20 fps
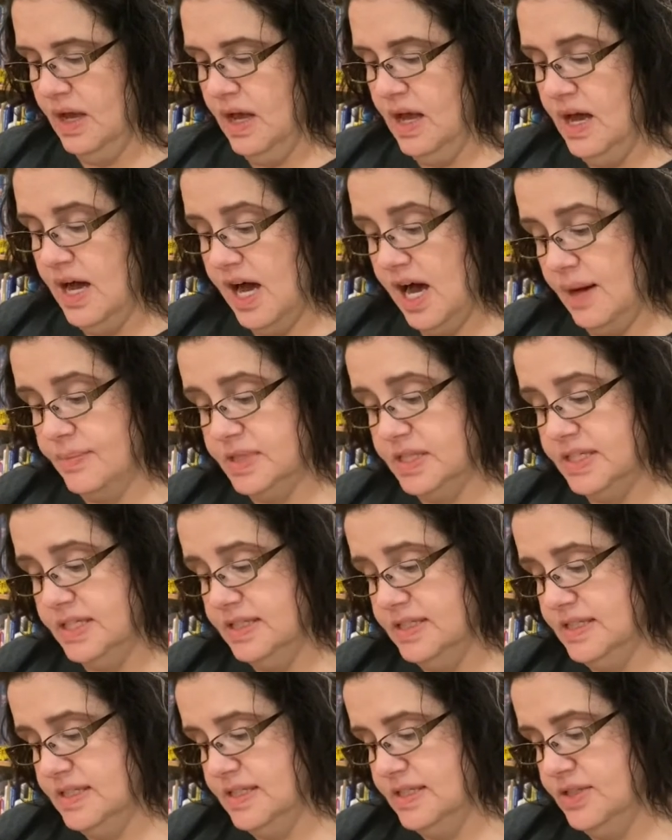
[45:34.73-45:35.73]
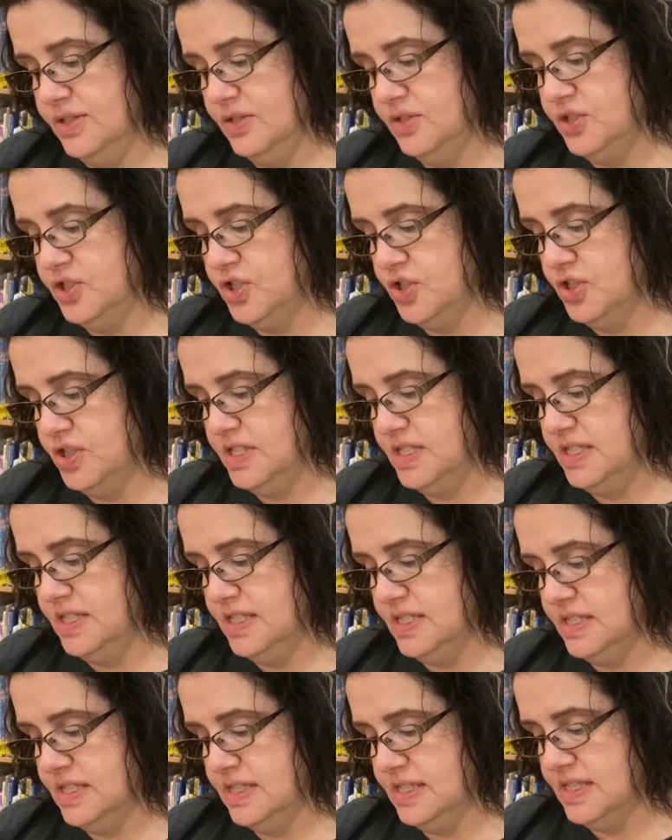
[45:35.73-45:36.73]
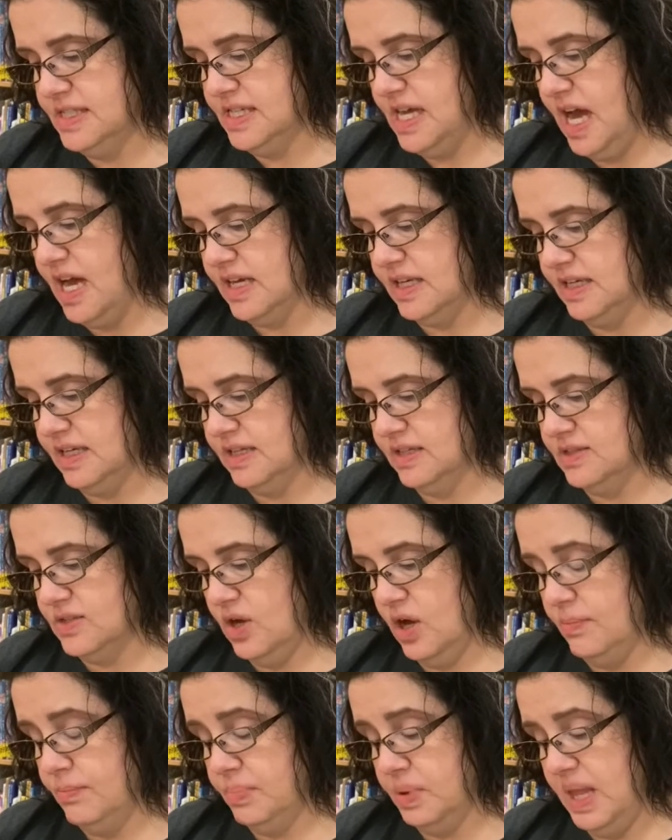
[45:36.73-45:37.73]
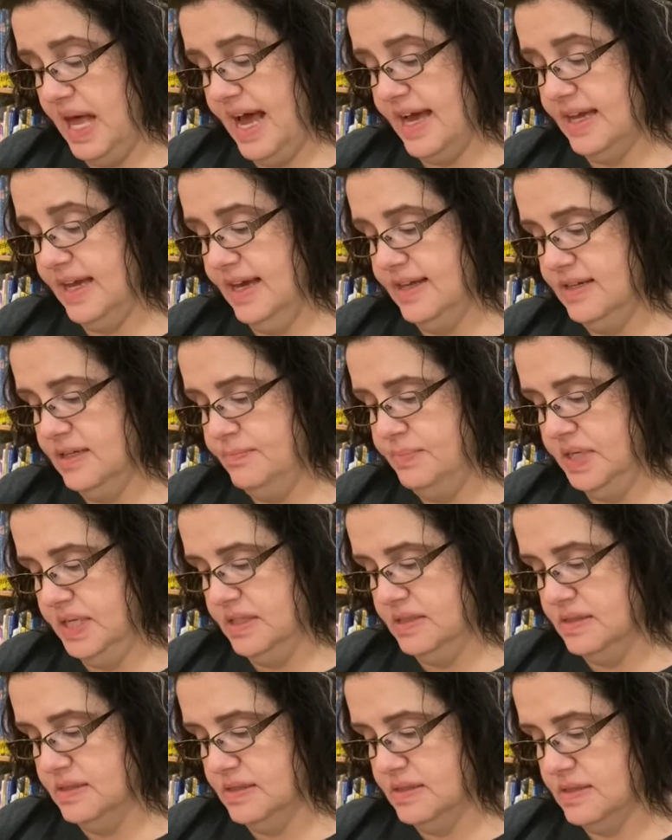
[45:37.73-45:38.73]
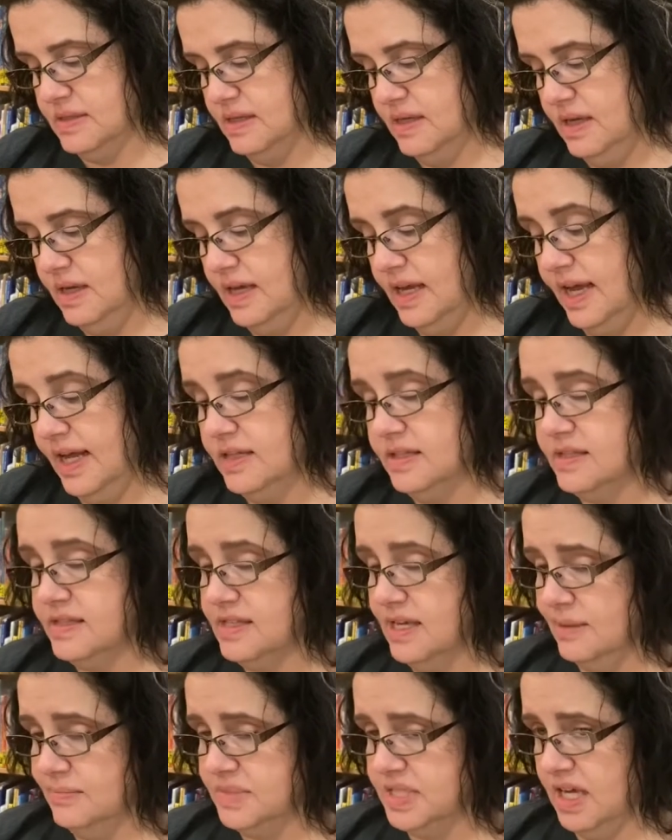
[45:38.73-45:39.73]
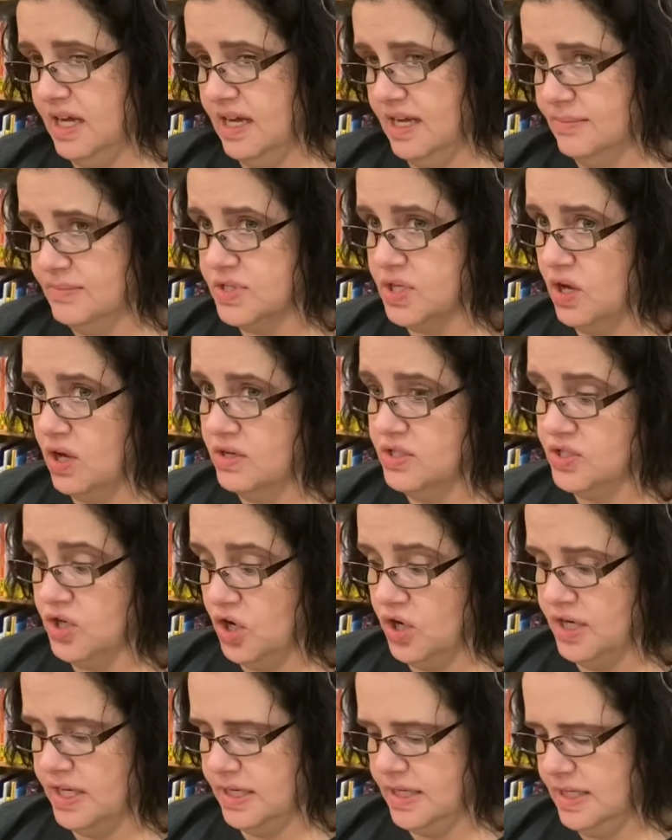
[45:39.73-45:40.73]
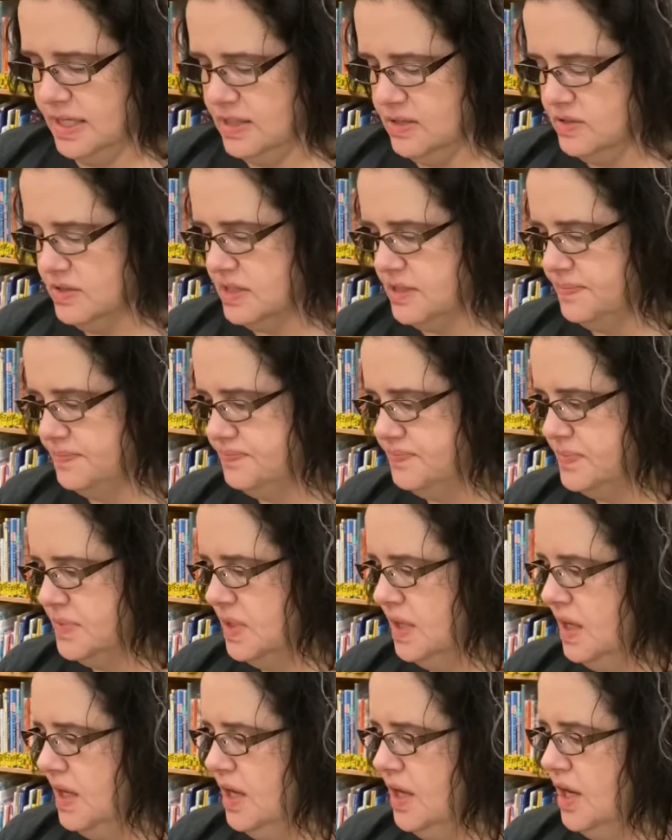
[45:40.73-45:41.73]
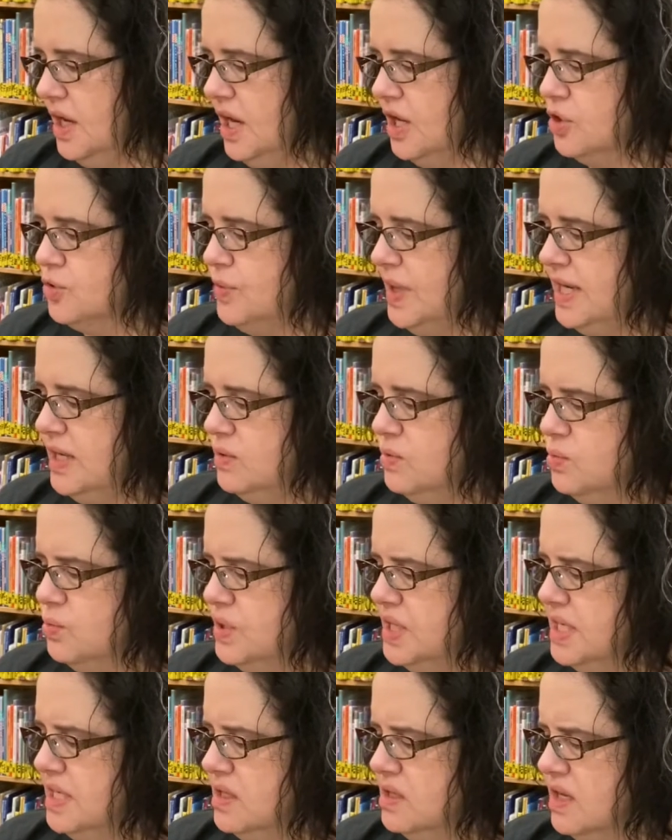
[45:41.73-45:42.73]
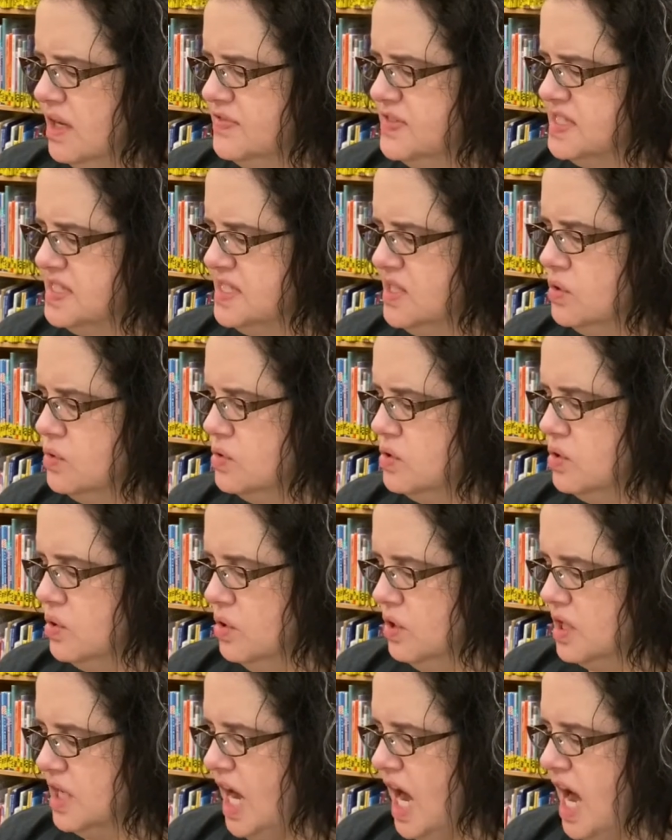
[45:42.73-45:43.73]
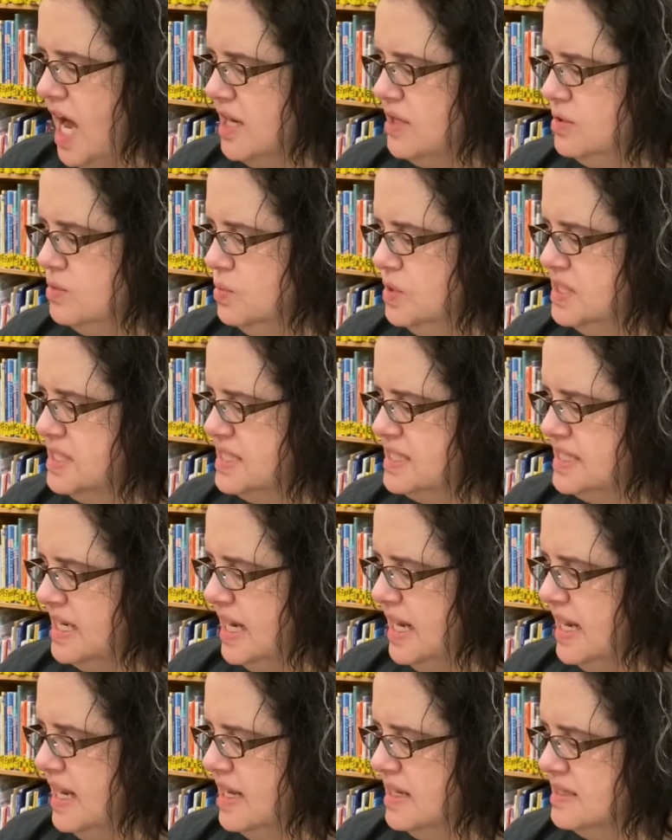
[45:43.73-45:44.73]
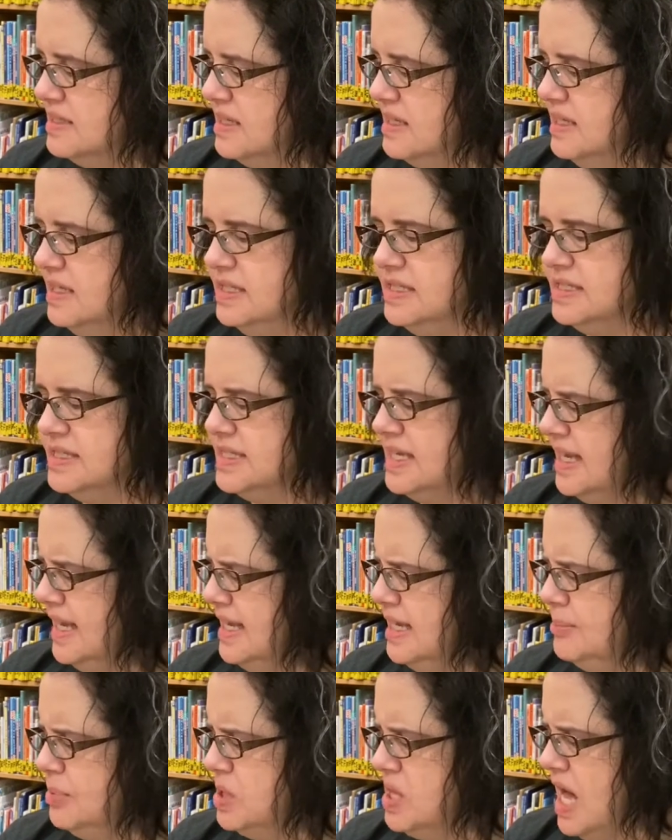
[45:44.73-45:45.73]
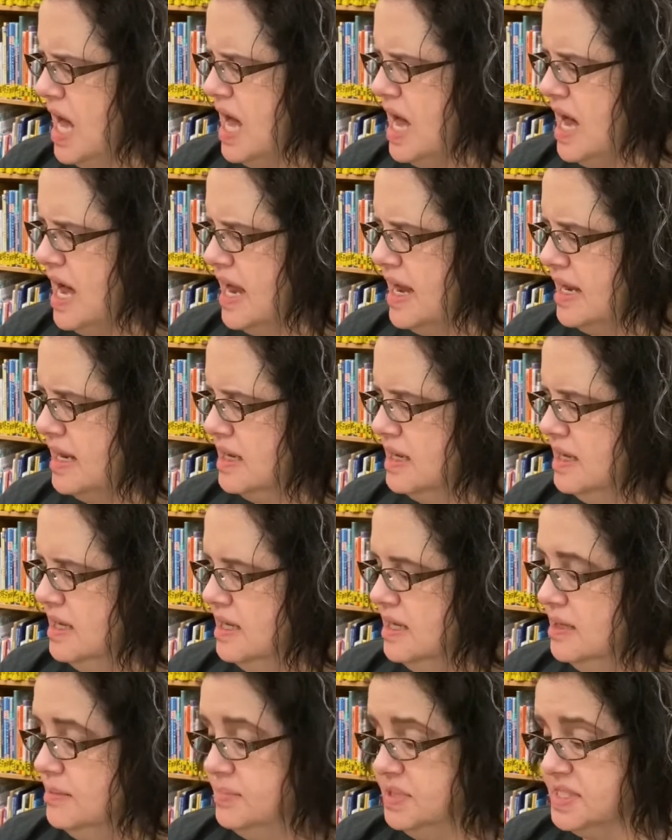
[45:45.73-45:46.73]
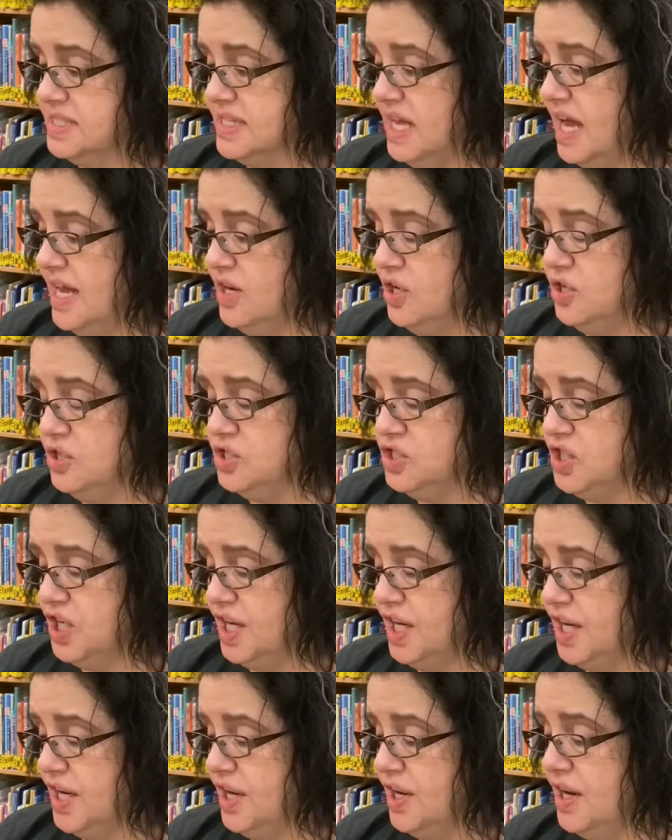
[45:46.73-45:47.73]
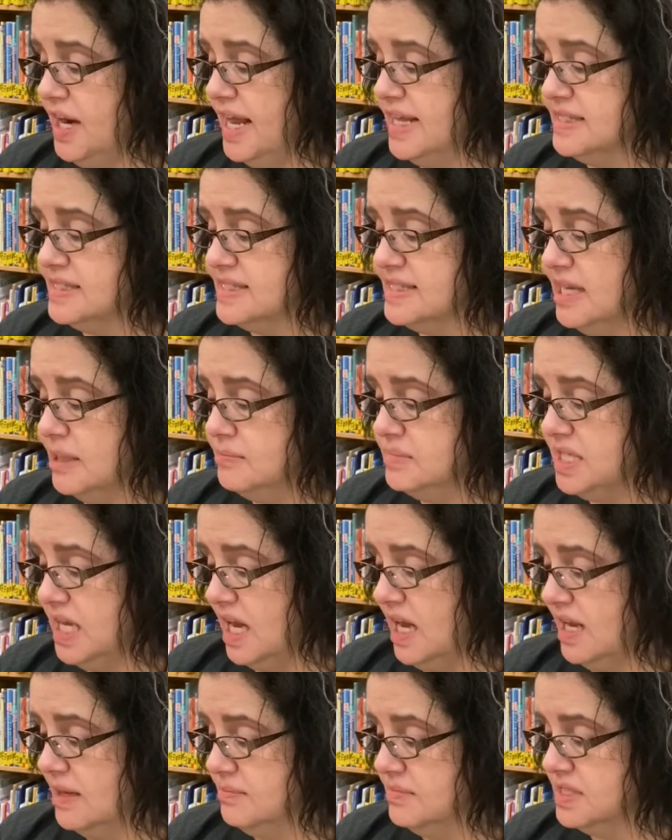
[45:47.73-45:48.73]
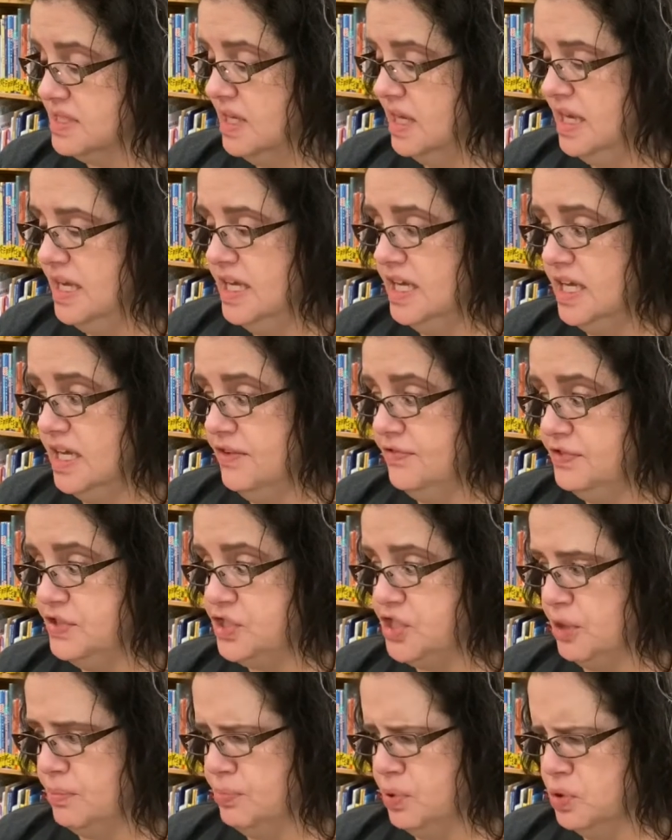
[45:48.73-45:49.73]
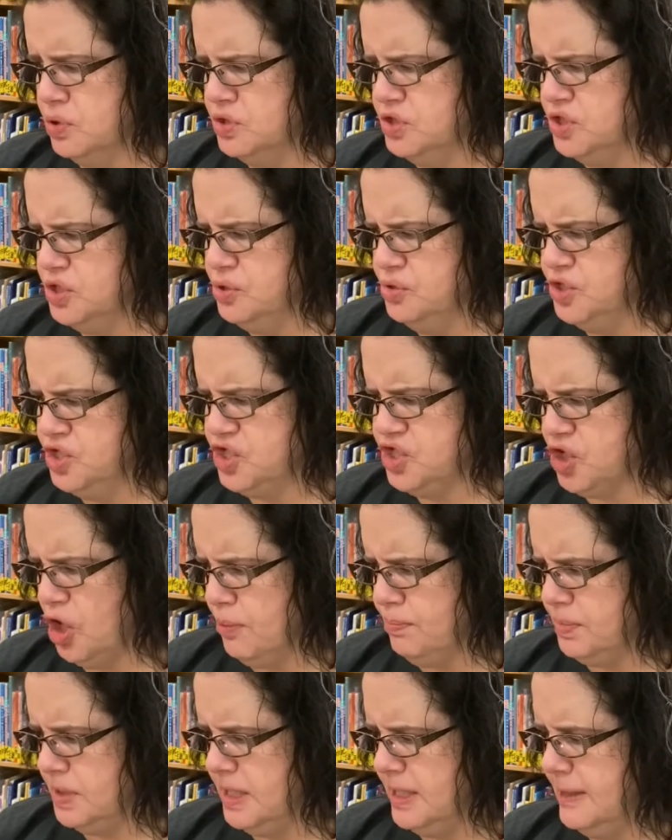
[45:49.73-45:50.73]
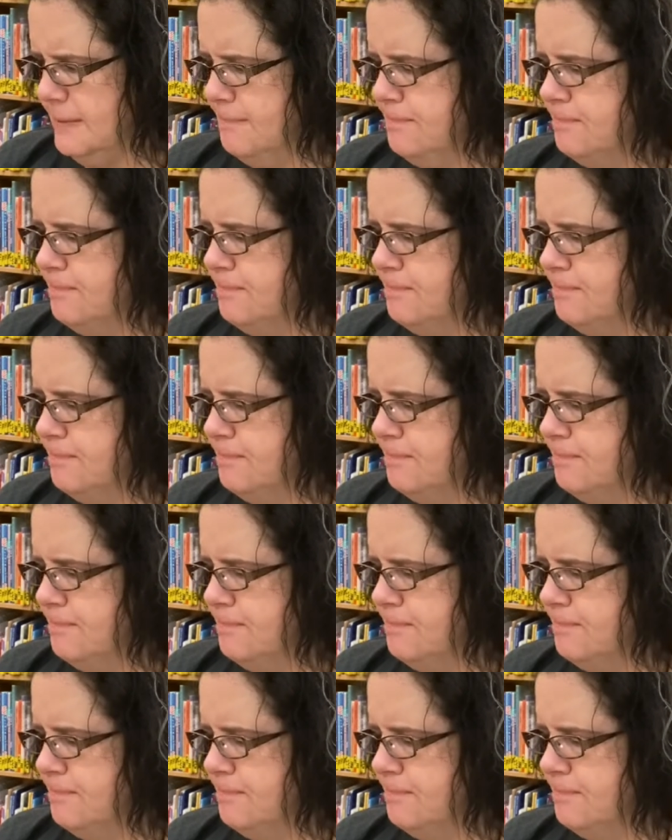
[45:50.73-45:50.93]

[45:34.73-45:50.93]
Homily knitted their jerseys and stockings on black-headed pins and sometimes on darning needles. A great reel of silk or cotton would stand, table high, beside her chair, and sometimes, if she pulled too sharply,